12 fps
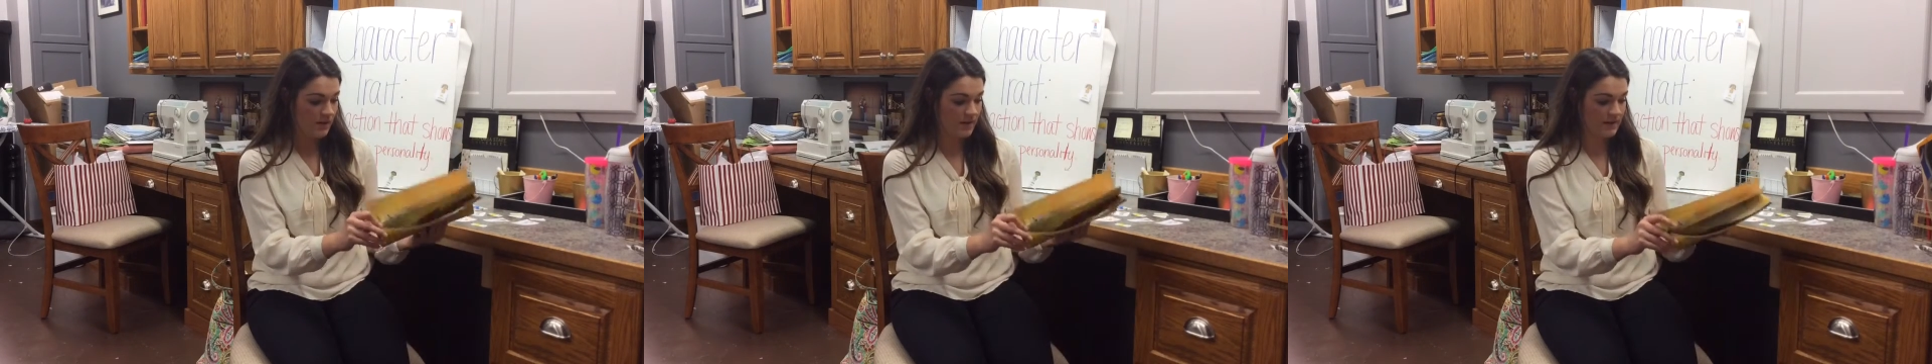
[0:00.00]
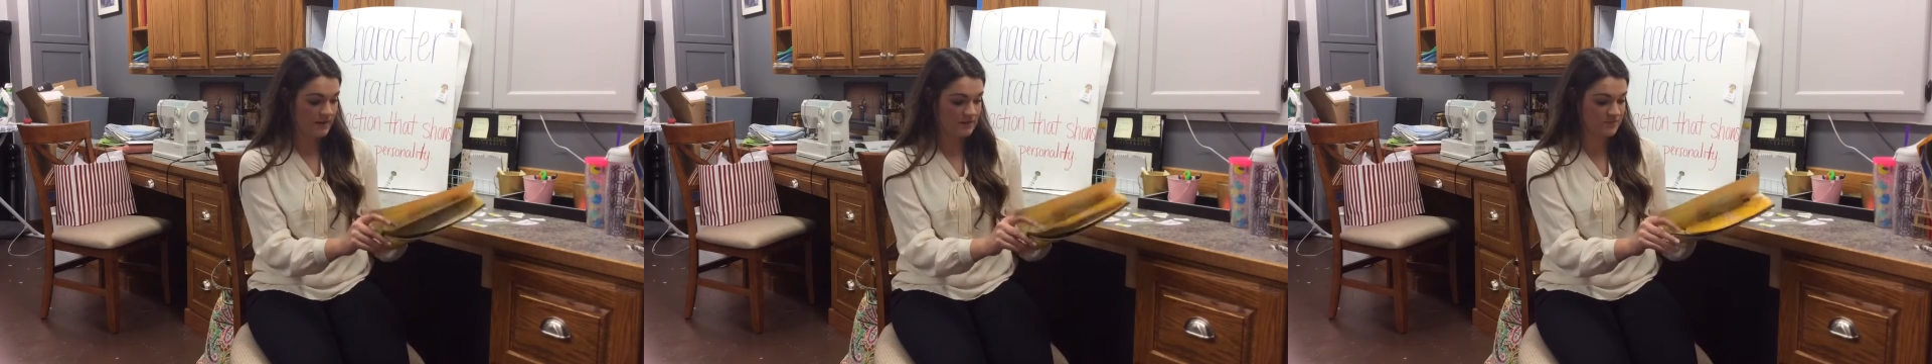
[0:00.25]

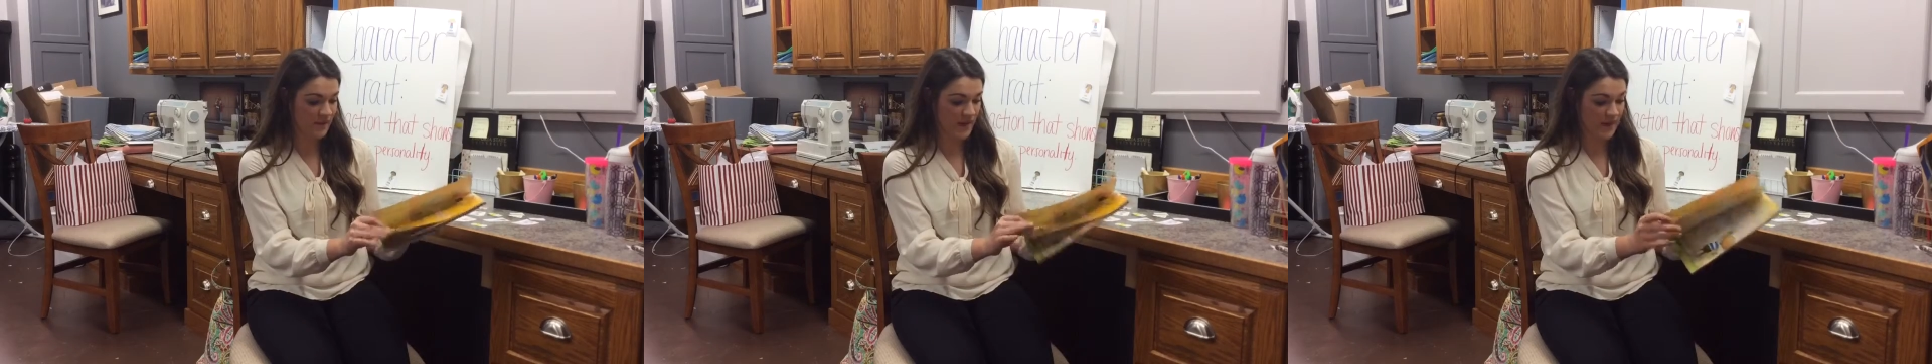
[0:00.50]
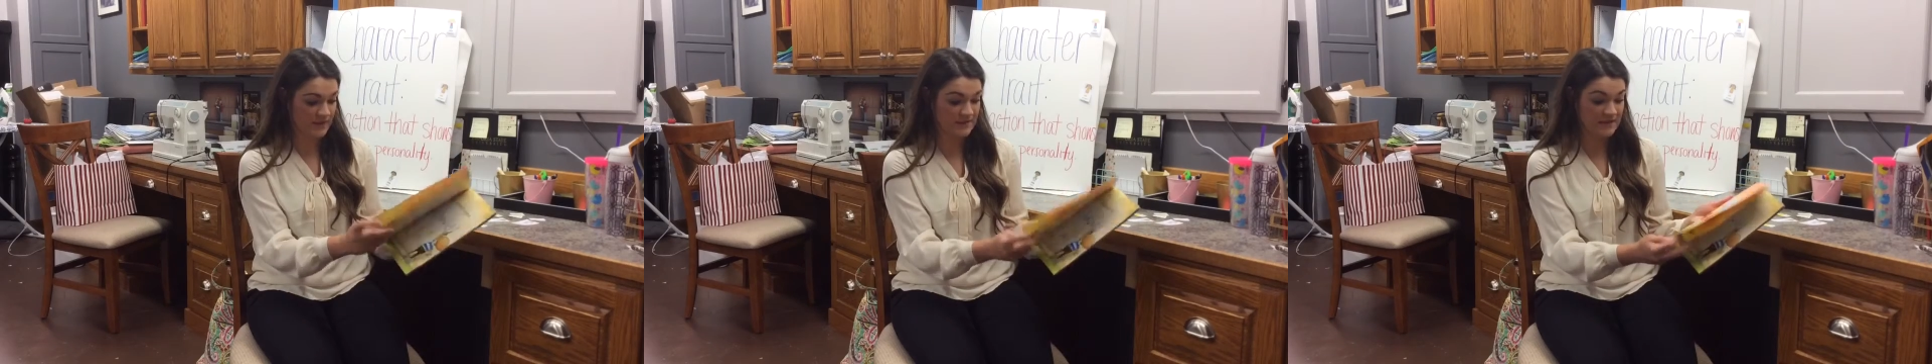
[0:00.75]
And it is
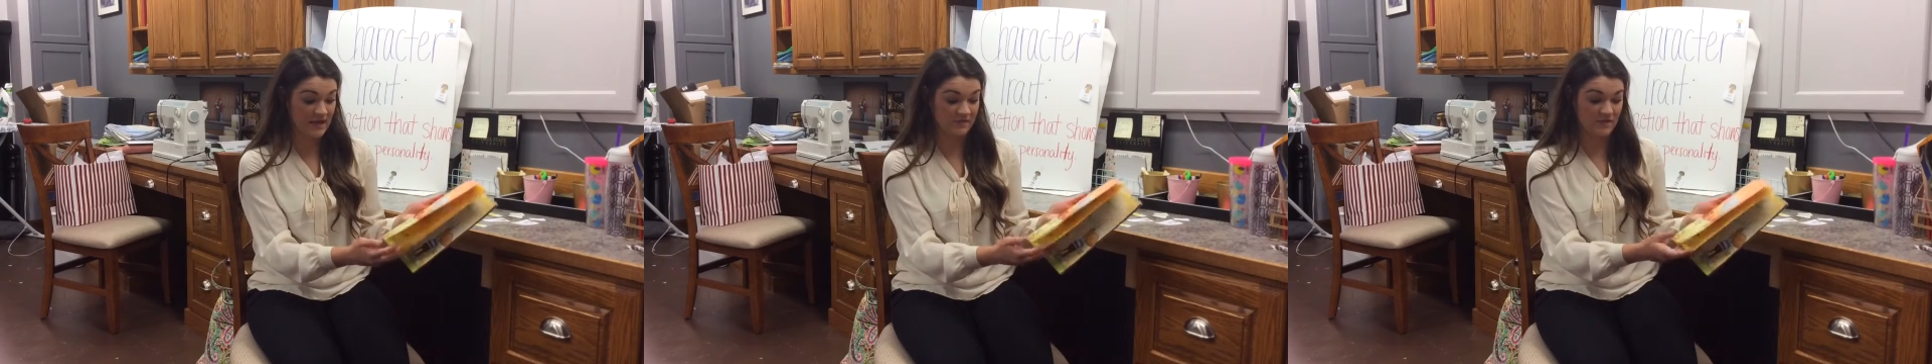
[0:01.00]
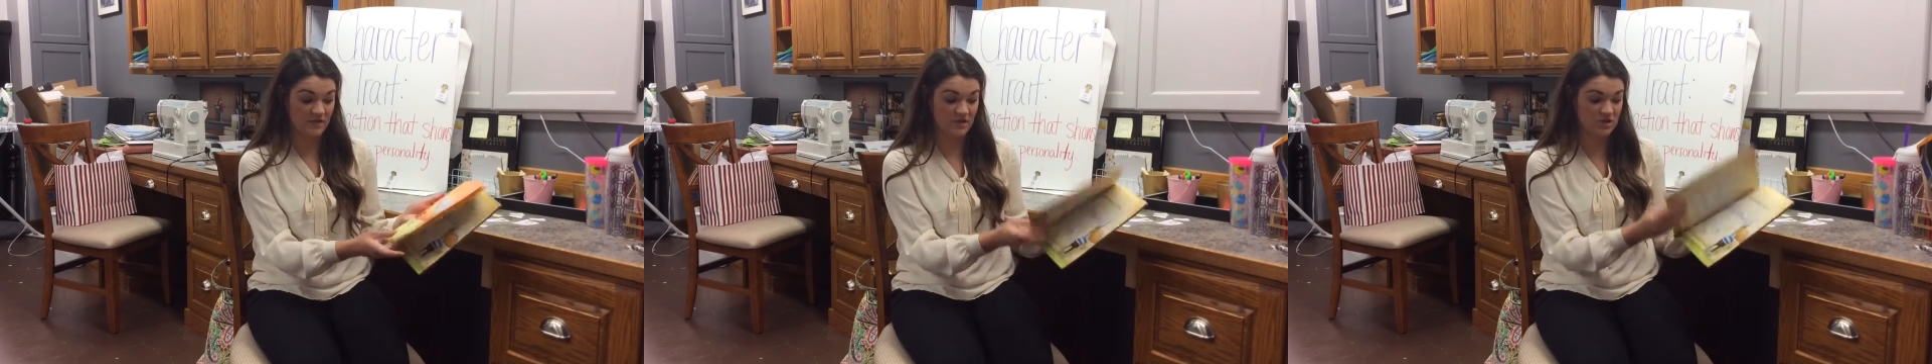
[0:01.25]
by
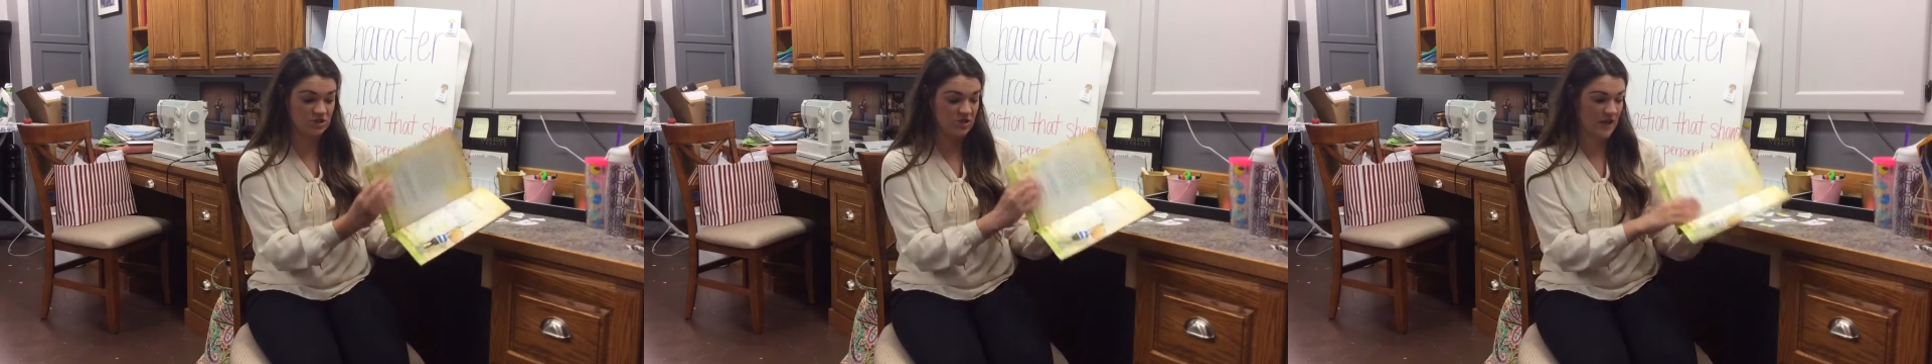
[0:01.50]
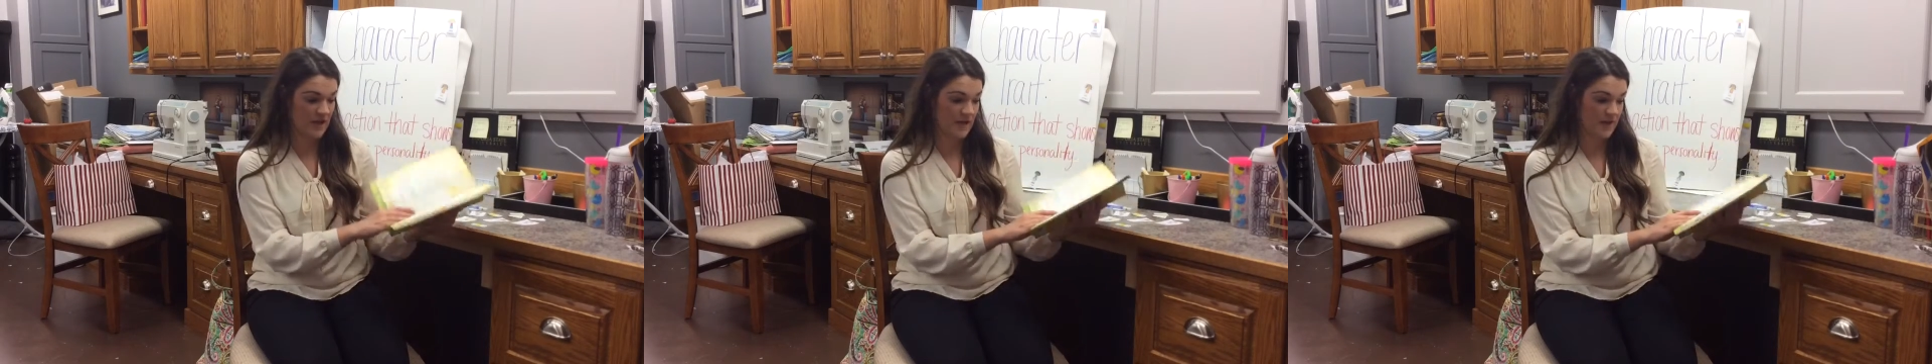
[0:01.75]
David
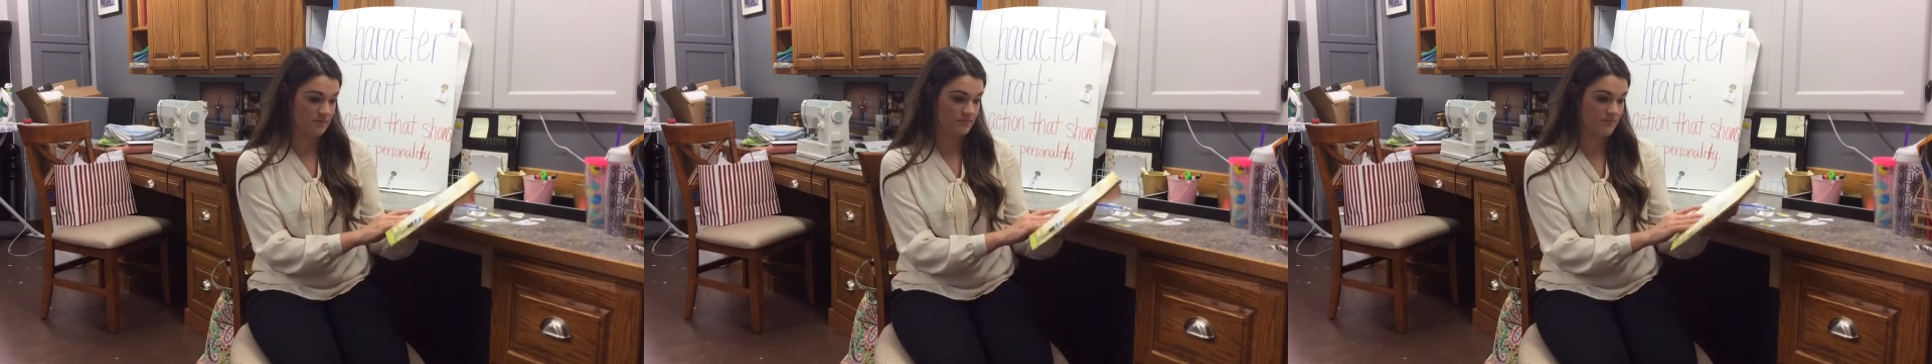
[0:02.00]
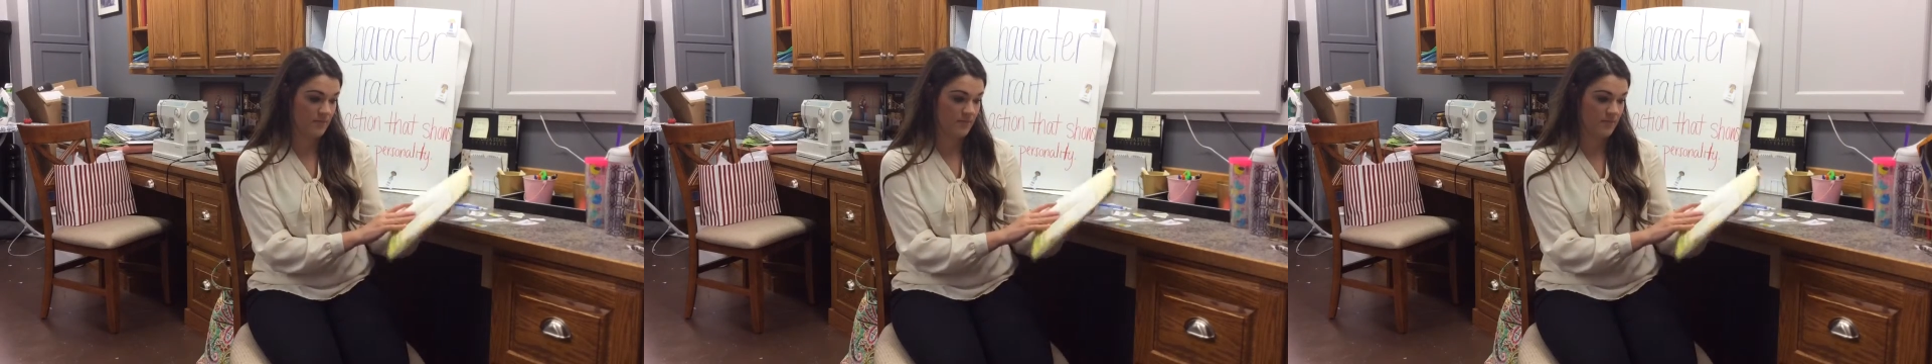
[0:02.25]
Shannon.